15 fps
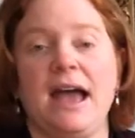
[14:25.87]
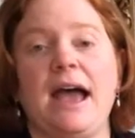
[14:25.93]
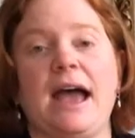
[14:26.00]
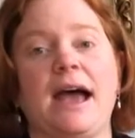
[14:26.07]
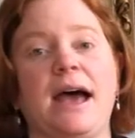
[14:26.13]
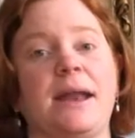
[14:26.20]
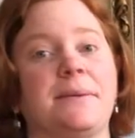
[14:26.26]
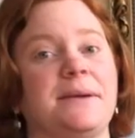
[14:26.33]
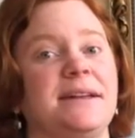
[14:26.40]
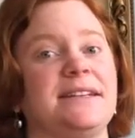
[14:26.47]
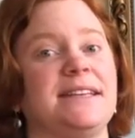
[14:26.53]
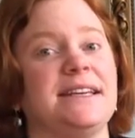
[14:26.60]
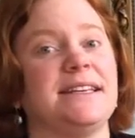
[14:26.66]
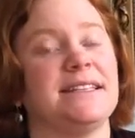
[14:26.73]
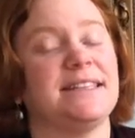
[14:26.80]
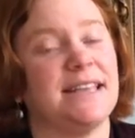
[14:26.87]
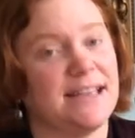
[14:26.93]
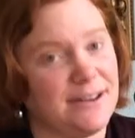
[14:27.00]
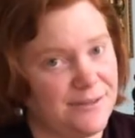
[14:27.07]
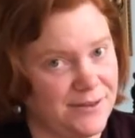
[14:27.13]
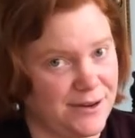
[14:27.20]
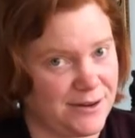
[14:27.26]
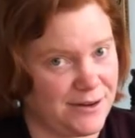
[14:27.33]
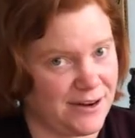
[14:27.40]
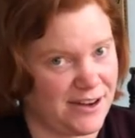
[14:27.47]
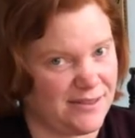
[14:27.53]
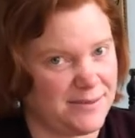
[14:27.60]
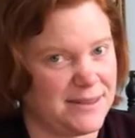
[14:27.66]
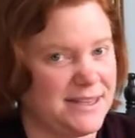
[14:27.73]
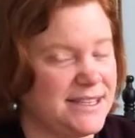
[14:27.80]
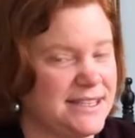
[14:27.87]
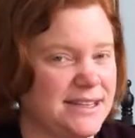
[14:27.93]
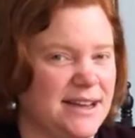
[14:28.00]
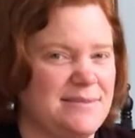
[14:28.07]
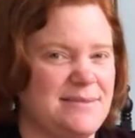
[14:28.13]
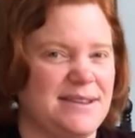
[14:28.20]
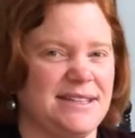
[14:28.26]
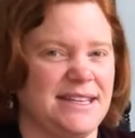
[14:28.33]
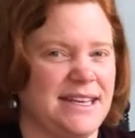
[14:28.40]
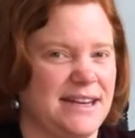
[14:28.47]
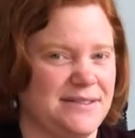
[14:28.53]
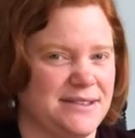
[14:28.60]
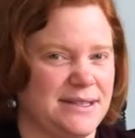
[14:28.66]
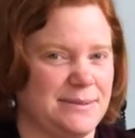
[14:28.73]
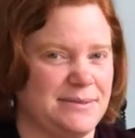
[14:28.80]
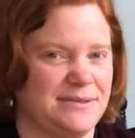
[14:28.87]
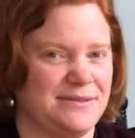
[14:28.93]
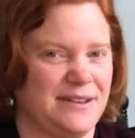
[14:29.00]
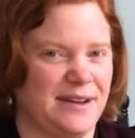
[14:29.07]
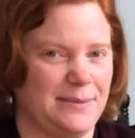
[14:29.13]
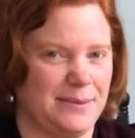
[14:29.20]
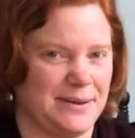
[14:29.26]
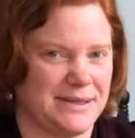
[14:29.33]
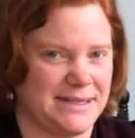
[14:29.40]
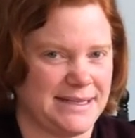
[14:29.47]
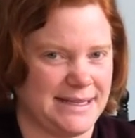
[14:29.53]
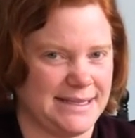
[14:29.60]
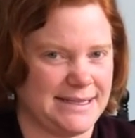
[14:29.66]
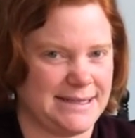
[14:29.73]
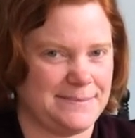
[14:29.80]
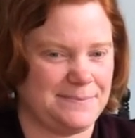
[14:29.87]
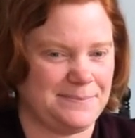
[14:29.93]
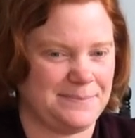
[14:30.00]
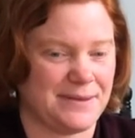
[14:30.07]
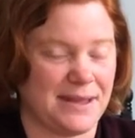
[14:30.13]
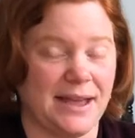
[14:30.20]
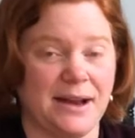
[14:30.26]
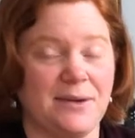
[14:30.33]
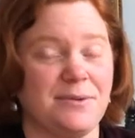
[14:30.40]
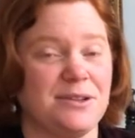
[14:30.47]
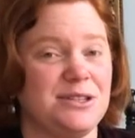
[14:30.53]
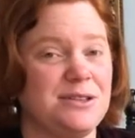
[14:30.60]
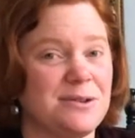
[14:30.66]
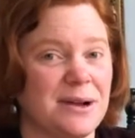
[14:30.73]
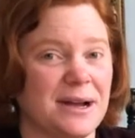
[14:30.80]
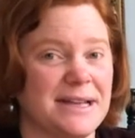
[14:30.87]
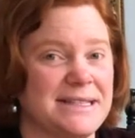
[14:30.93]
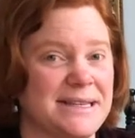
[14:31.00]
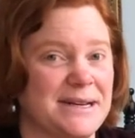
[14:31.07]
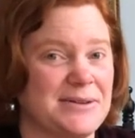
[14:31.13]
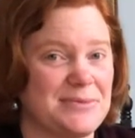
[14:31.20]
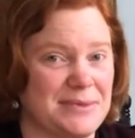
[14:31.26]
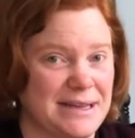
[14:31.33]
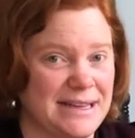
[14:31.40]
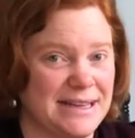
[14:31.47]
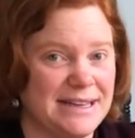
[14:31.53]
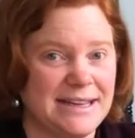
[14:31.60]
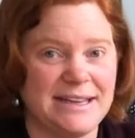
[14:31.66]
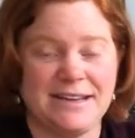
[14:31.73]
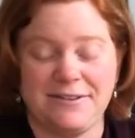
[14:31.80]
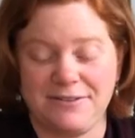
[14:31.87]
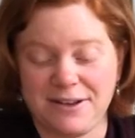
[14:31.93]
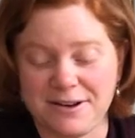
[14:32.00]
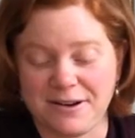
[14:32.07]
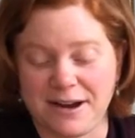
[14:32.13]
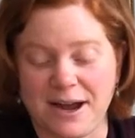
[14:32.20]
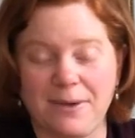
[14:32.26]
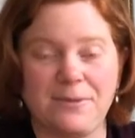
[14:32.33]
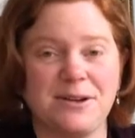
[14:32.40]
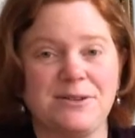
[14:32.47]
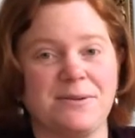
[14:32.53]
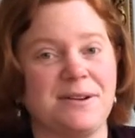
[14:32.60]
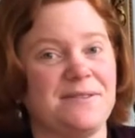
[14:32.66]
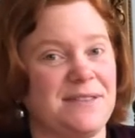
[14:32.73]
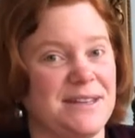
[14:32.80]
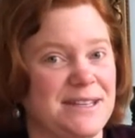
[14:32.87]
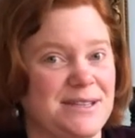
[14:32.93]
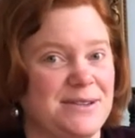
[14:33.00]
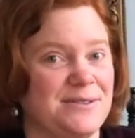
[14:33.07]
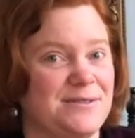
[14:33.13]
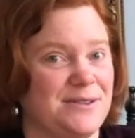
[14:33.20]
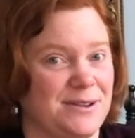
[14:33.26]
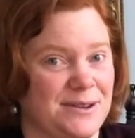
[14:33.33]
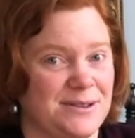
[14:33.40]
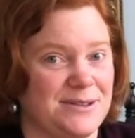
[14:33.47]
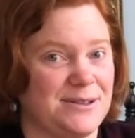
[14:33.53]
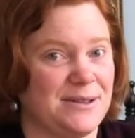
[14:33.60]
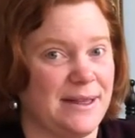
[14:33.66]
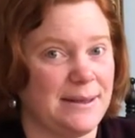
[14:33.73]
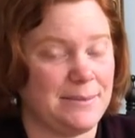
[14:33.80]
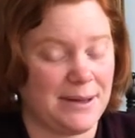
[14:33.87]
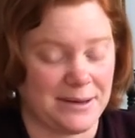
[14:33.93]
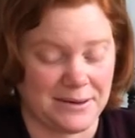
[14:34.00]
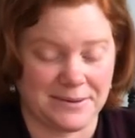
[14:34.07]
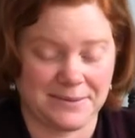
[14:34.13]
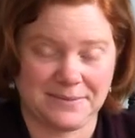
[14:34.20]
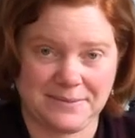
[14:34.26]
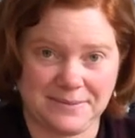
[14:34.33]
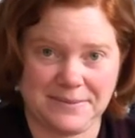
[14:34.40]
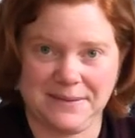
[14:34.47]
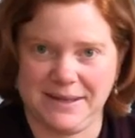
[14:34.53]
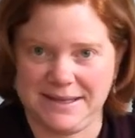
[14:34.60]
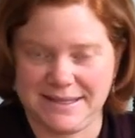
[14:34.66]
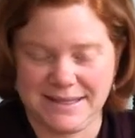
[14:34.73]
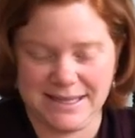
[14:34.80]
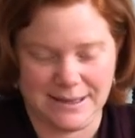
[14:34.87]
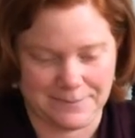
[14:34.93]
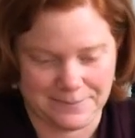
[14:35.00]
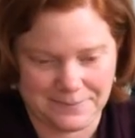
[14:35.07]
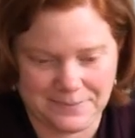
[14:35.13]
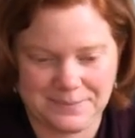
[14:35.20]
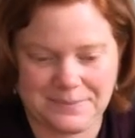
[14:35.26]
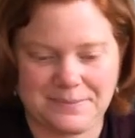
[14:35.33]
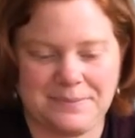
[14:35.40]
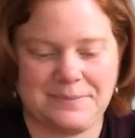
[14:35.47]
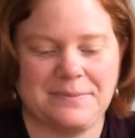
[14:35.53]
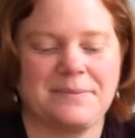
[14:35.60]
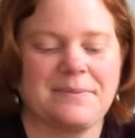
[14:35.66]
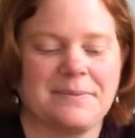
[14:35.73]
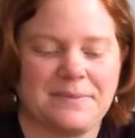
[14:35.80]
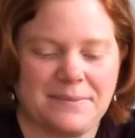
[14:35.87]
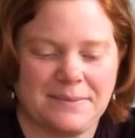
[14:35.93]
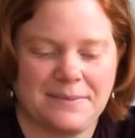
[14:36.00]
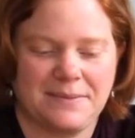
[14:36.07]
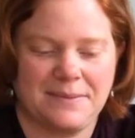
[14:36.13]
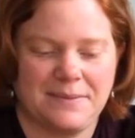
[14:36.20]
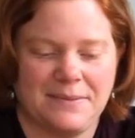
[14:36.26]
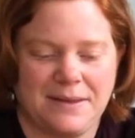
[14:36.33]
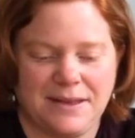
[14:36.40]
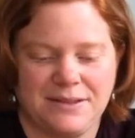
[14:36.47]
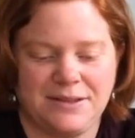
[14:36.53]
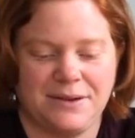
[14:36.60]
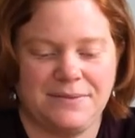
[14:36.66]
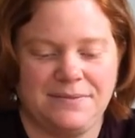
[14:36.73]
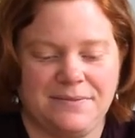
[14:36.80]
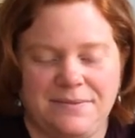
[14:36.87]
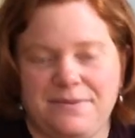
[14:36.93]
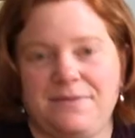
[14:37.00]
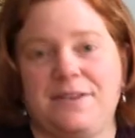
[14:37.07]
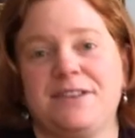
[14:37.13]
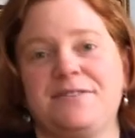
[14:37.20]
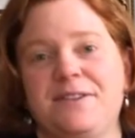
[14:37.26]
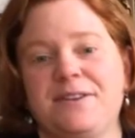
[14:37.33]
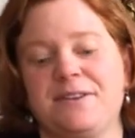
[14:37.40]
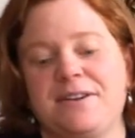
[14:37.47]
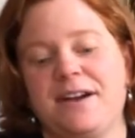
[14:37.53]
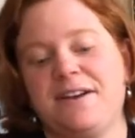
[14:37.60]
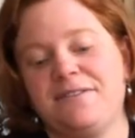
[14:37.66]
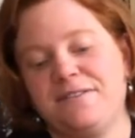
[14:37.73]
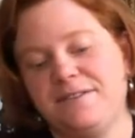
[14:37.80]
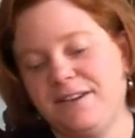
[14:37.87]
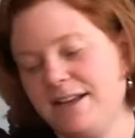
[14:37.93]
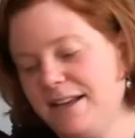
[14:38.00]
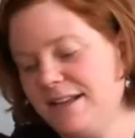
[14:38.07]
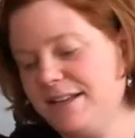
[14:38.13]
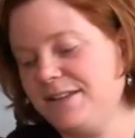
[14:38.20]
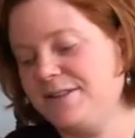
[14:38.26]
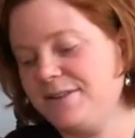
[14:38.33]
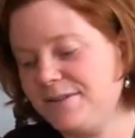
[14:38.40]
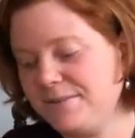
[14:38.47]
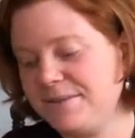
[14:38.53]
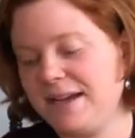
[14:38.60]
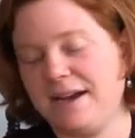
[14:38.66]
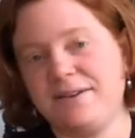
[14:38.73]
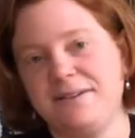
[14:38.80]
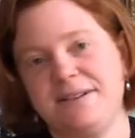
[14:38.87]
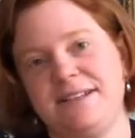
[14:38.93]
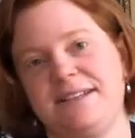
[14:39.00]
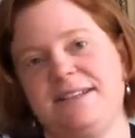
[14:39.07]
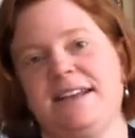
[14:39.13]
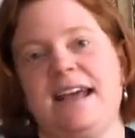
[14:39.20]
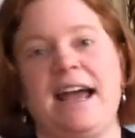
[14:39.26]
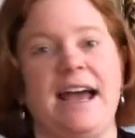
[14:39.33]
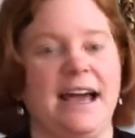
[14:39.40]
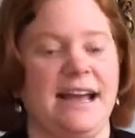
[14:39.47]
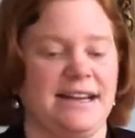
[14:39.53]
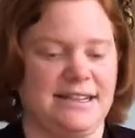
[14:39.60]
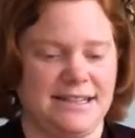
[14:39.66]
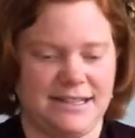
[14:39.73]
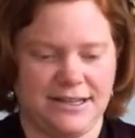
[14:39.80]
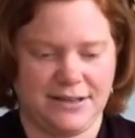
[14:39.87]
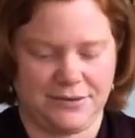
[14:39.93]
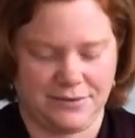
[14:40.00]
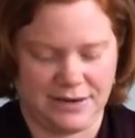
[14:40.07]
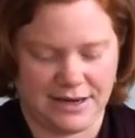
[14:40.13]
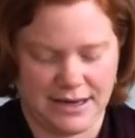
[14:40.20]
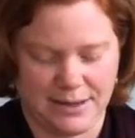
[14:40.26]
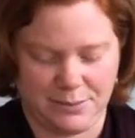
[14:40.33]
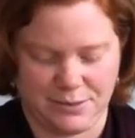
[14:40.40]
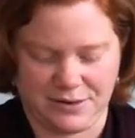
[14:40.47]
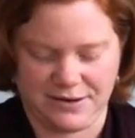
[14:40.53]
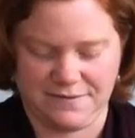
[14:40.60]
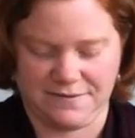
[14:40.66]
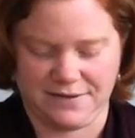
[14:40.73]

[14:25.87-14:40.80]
And I'm going to take a second photograph, but this time using an f-stop of 5.6. And I want you guys to help me figure out which one of these 2 photos you like better. Let's see. So, first photograph, zoomed out at 3.5.